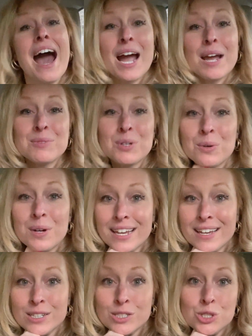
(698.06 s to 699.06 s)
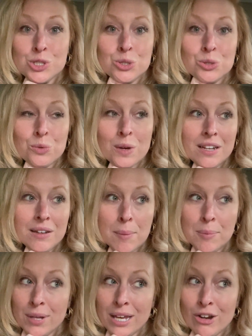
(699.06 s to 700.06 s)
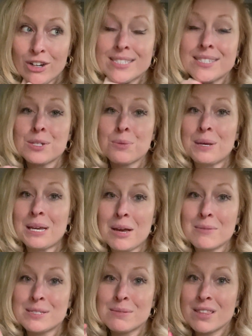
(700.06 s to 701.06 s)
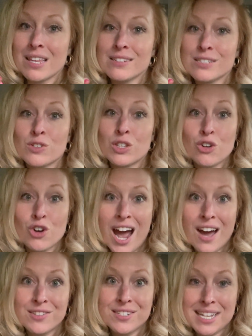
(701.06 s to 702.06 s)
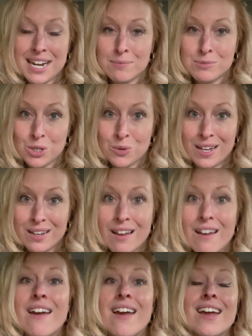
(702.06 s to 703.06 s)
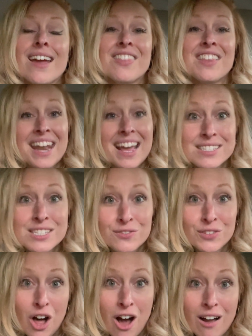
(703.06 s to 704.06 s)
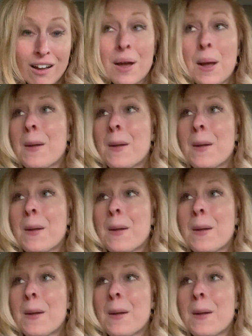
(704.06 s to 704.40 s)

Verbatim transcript: I'm going to run a couple errands to pick up some things for the craft that I'm doing in the next vlog,